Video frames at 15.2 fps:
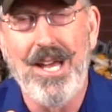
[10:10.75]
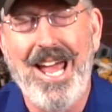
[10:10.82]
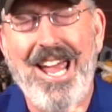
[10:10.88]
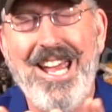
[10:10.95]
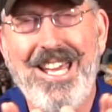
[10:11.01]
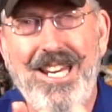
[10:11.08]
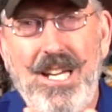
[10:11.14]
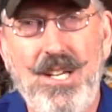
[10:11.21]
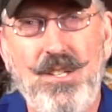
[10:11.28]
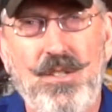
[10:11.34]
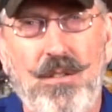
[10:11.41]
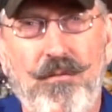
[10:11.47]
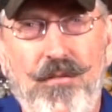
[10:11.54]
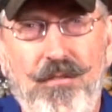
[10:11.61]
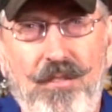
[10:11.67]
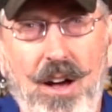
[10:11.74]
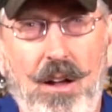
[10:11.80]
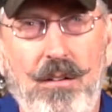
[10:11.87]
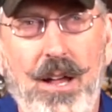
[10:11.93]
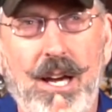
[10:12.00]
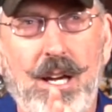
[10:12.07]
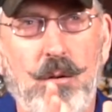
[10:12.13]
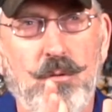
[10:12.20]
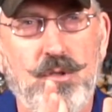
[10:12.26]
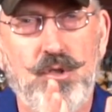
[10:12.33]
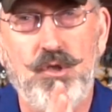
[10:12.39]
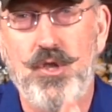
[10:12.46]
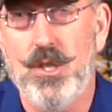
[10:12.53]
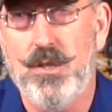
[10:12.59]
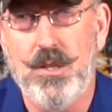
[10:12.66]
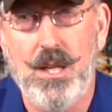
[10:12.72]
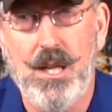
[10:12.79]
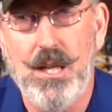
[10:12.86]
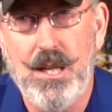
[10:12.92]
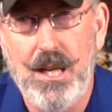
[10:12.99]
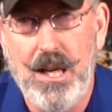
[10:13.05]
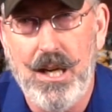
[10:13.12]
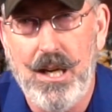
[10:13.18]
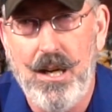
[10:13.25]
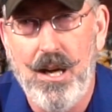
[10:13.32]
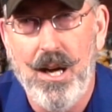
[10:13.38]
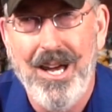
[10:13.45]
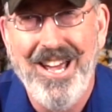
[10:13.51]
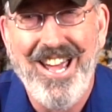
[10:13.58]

80s felt like it was just D&D,